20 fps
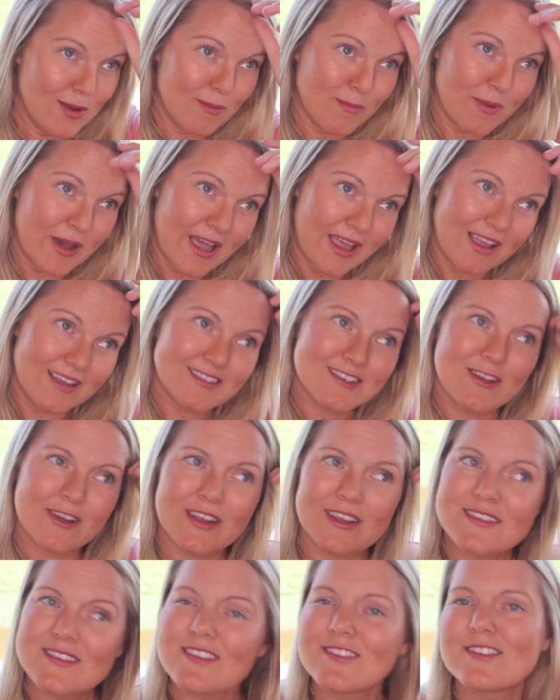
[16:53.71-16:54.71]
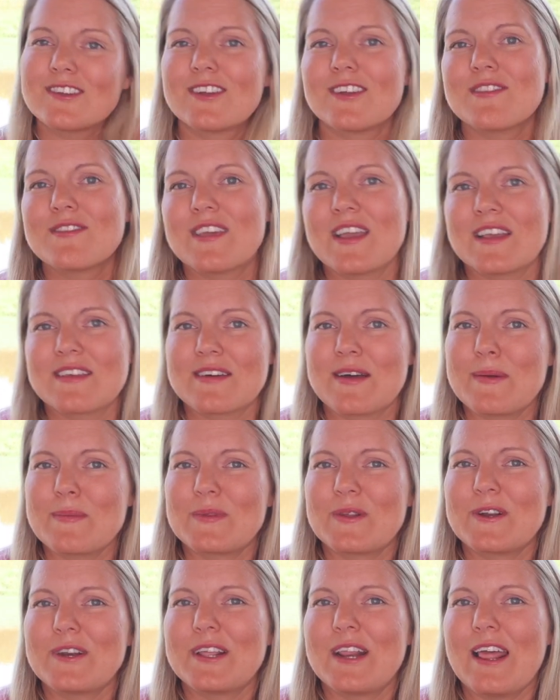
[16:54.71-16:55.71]
But so I guess it's a good thing that I'm
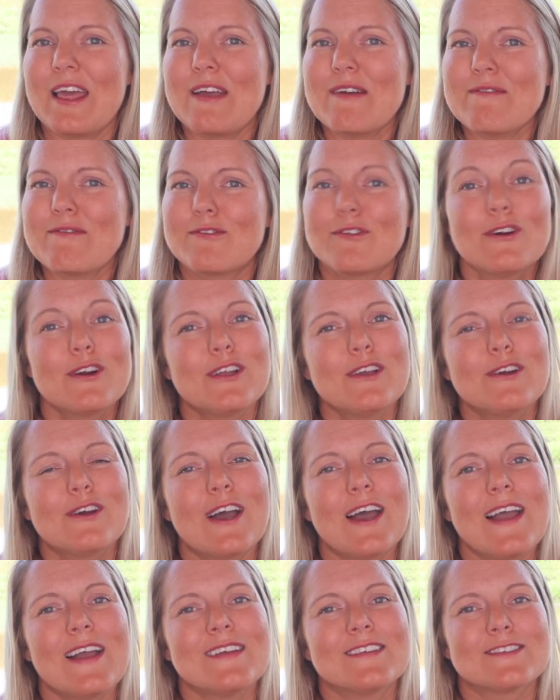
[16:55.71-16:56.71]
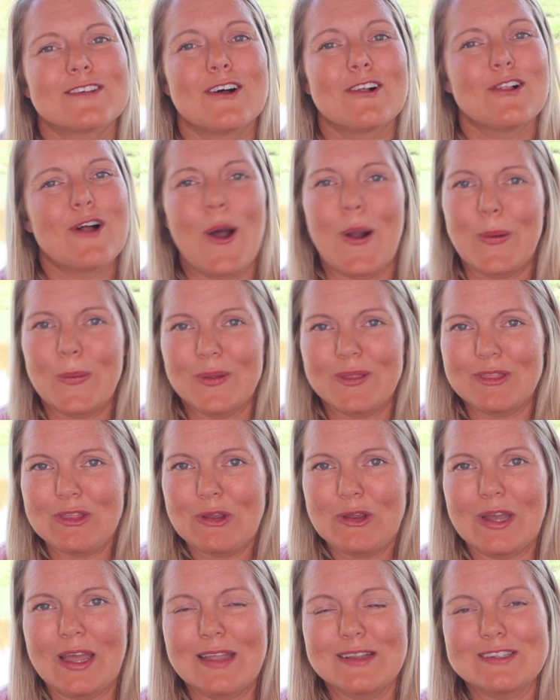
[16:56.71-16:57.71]
learning it for you guys along with
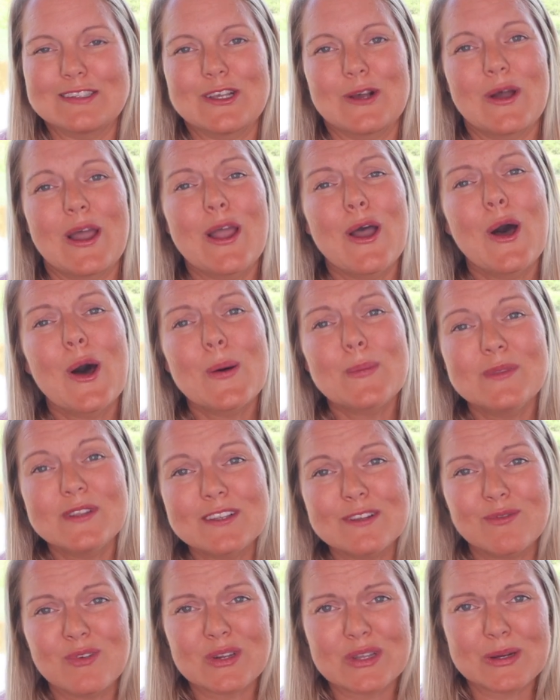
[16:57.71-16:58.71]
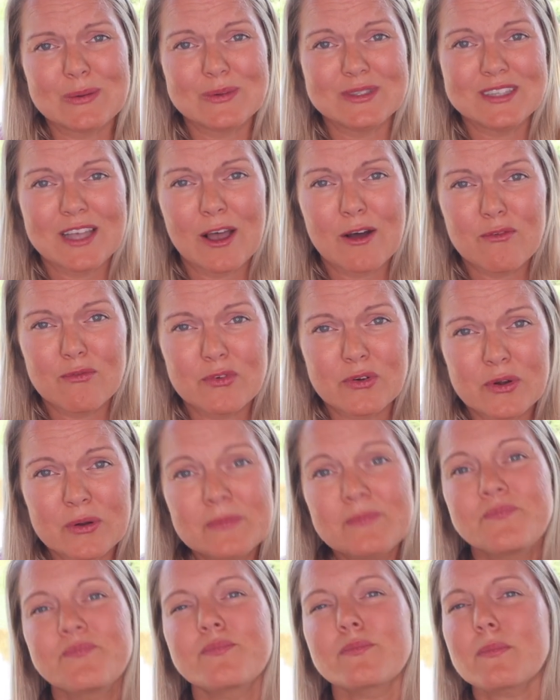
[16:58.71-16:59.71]
you guys. So I hope this video was
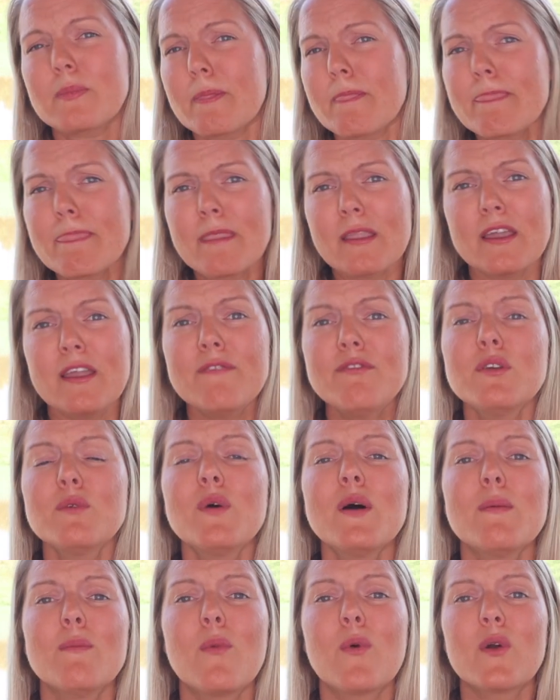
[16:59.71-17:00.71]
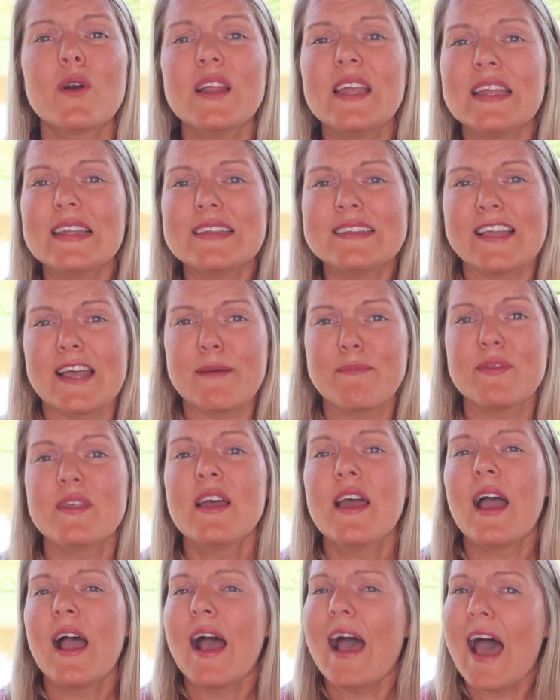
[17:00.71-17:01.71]
helpful. If you want more in-depth
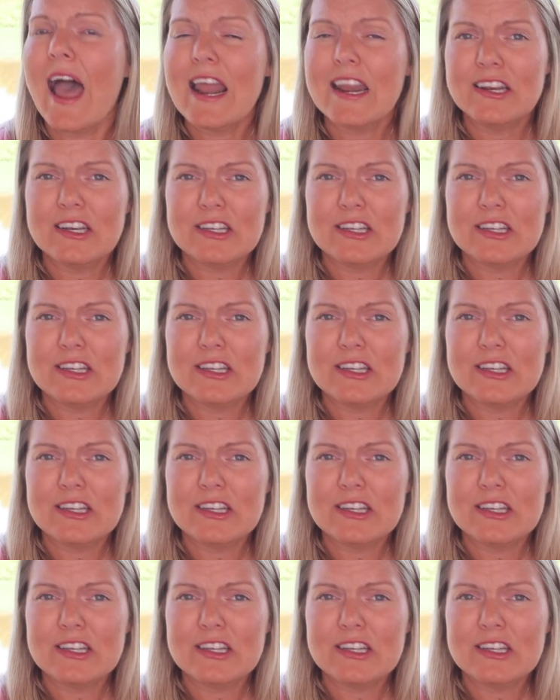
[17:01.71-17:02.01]
how to